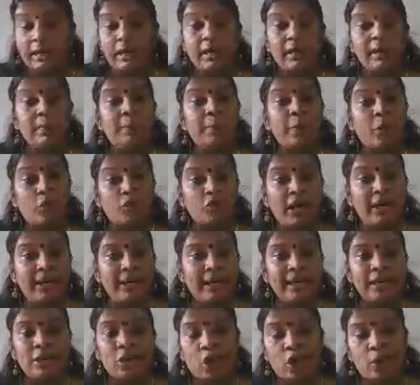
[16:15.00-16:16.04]

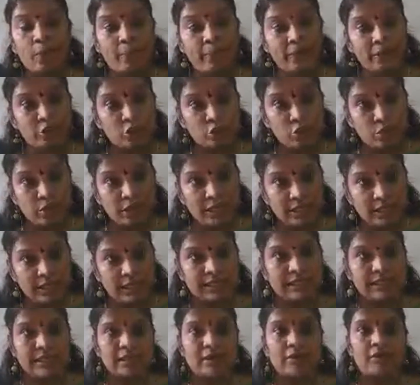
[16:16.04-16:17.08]
providing
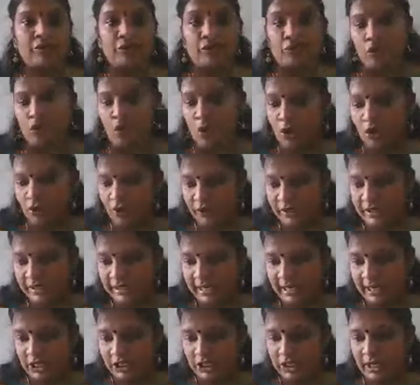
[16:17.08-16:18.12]
opportunities for
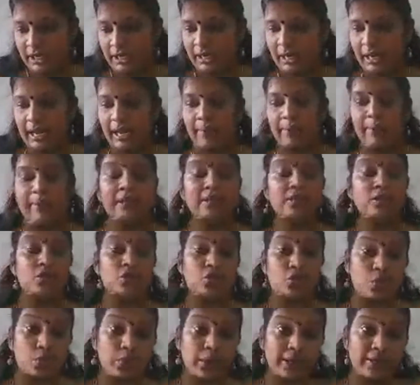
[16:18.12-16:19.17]
conversation among
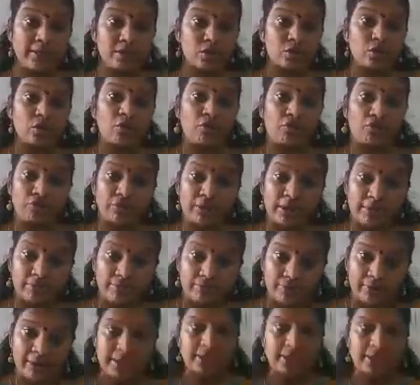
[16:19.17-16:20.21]
students of
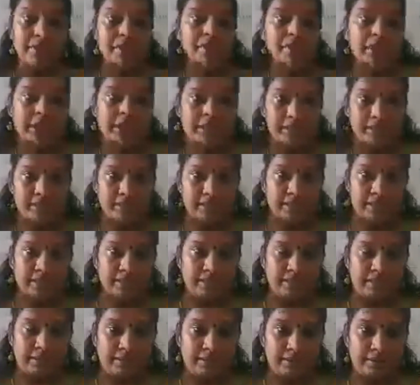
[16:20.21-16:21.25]
different culture.
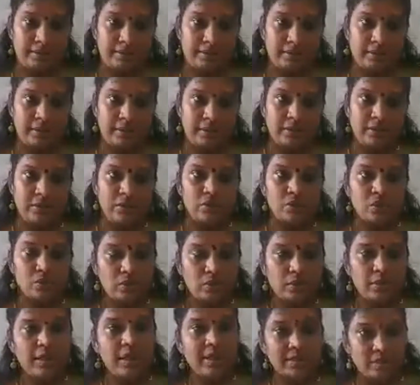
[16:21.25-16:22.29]
So
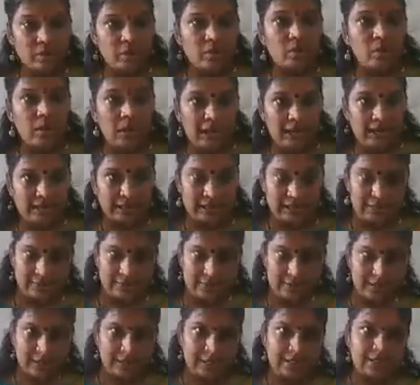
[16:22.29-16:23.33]
these all
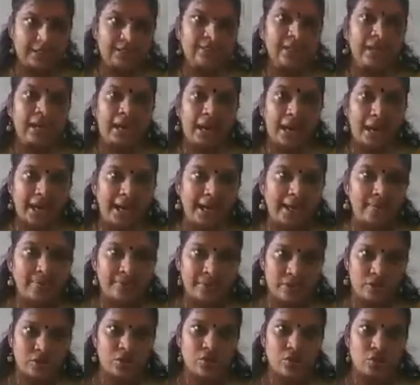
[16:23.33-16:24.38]
activities
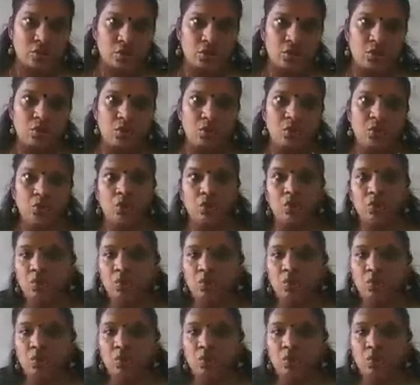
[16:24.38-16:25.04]
helps to